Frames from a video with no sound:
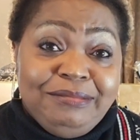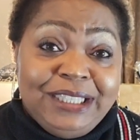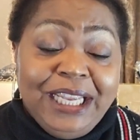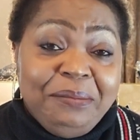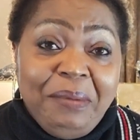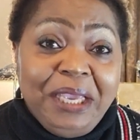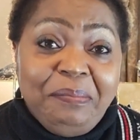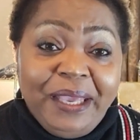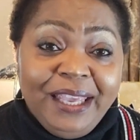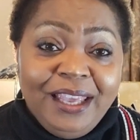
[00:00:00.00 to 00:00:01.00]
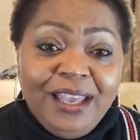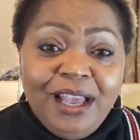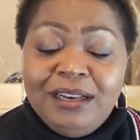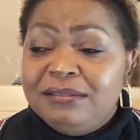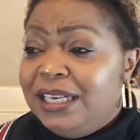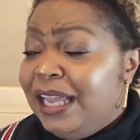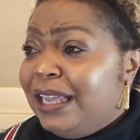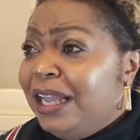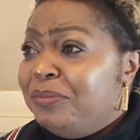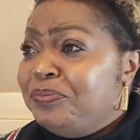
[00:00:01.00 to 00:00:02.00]
then maybe uh,
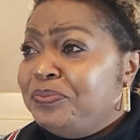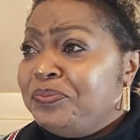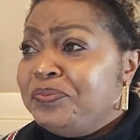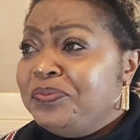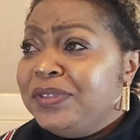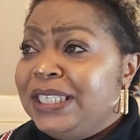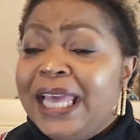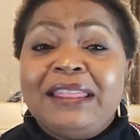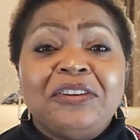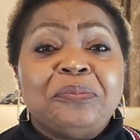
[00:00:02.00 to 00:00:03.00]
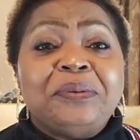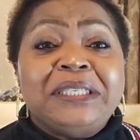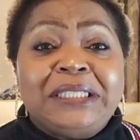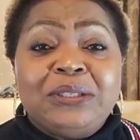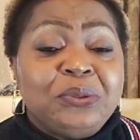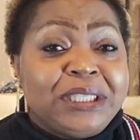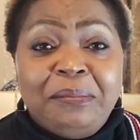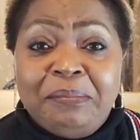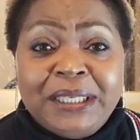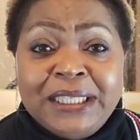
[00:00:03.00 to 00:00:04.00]
like um a therapist or
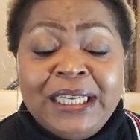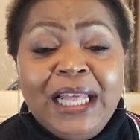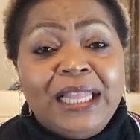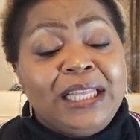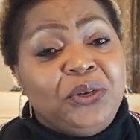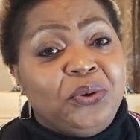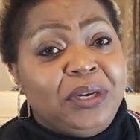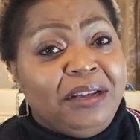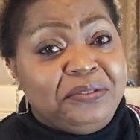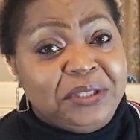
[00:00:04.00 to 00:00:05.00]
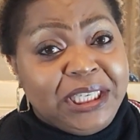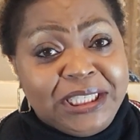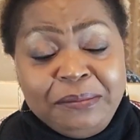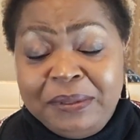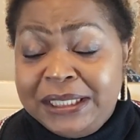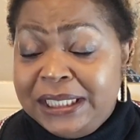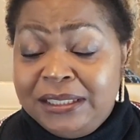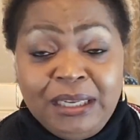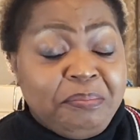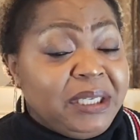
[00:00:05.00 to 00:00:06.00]
somebody that you're gonna have to change the
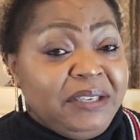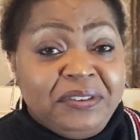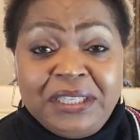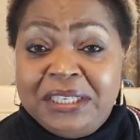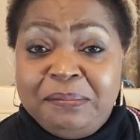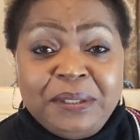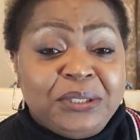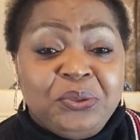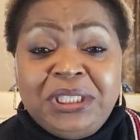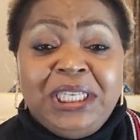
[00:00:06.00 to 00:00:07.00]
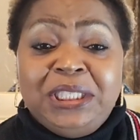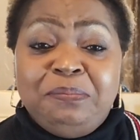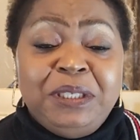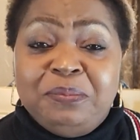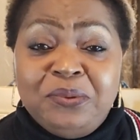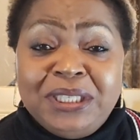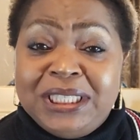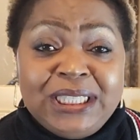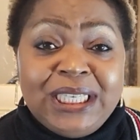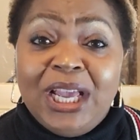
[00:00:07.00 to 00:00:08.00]
person. But even therapists don't change people, they
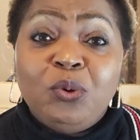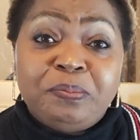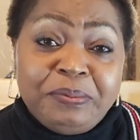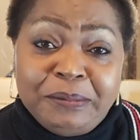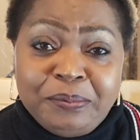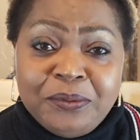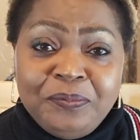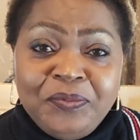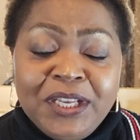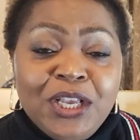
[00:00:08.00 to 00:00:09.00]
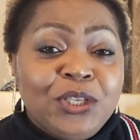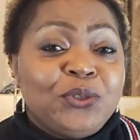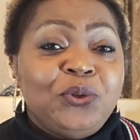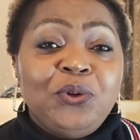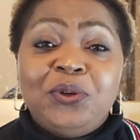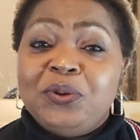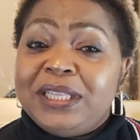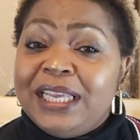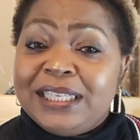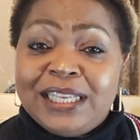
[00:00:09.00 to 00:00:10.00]
just help people. So you're
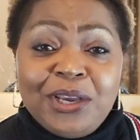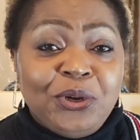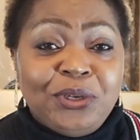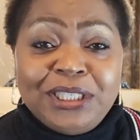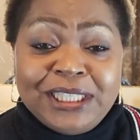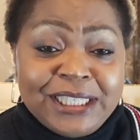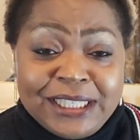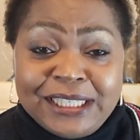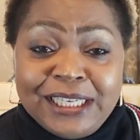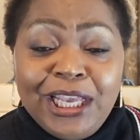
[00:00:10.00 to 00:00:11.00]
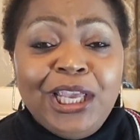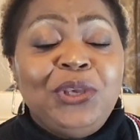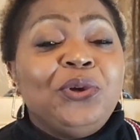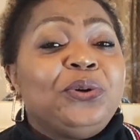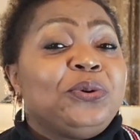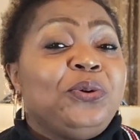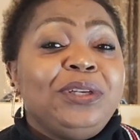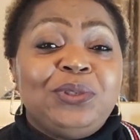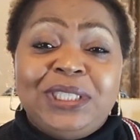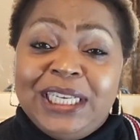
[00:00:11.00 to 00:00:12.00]
not their psychologist, you're not
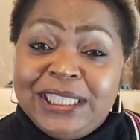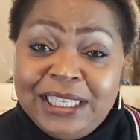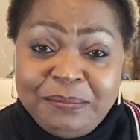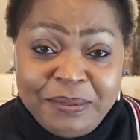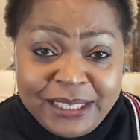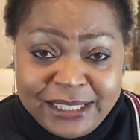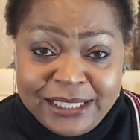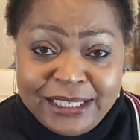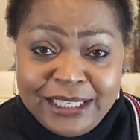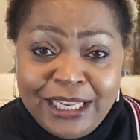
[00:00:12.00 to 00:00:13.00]
going to change that person.